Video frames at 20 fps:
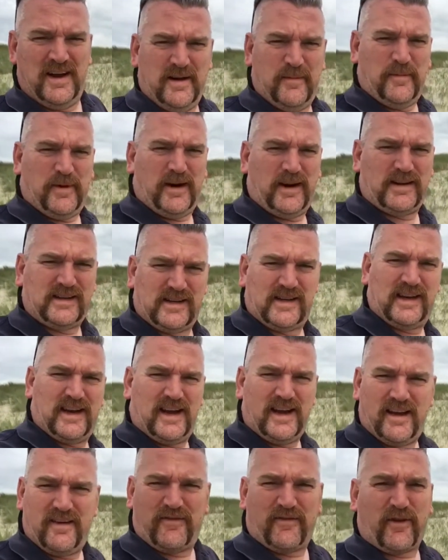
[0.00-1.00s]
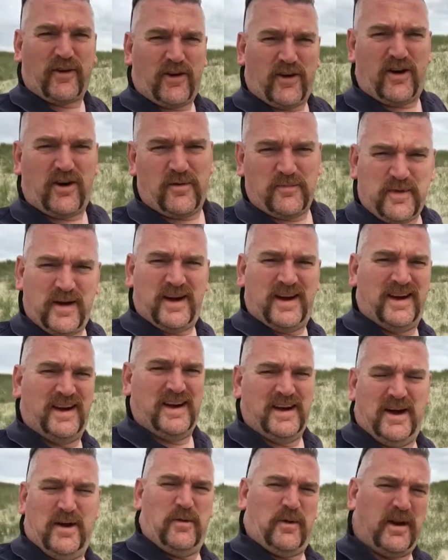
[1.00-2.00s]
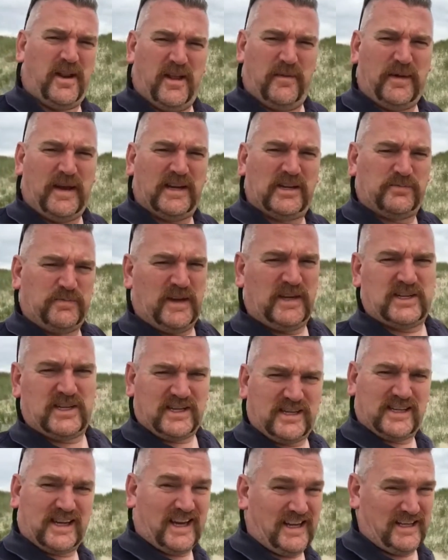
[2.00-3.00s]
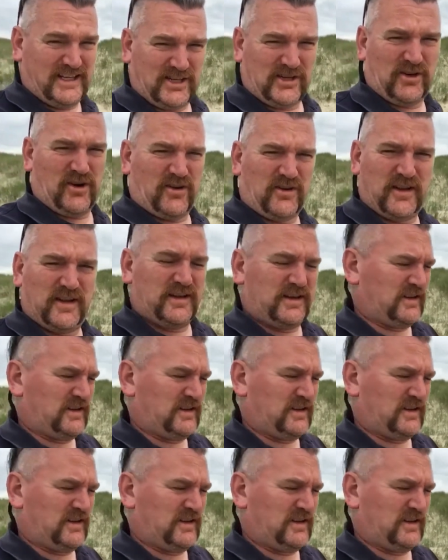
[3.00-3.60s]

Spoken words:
But from one of the best beaches in Scotland,